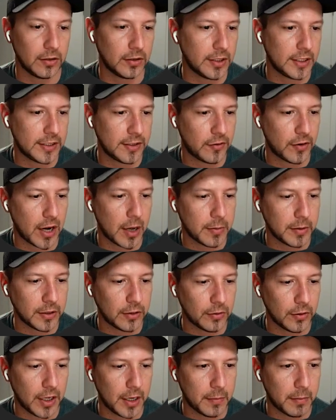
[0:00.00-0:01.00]
describing
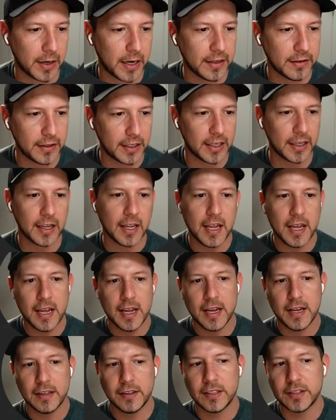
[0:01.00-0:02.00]
today, but I think
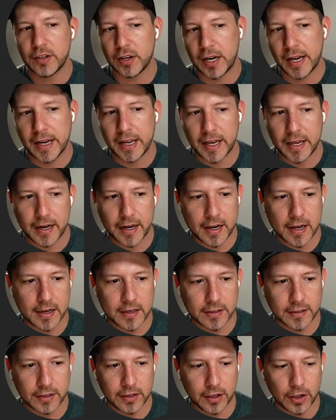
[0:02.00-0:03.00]
this is going to get
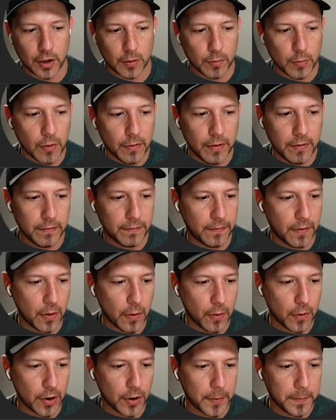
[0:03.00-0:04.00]
us moving
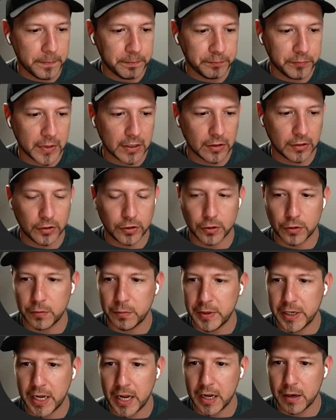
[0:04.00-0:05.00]
forward to
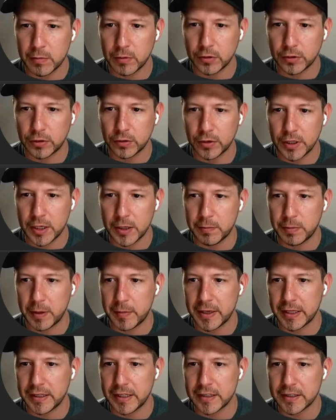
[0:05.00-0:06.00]
be able to
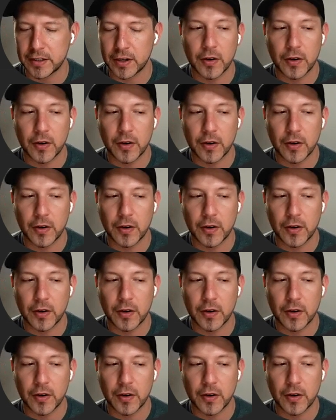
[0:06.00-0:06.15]
implement this.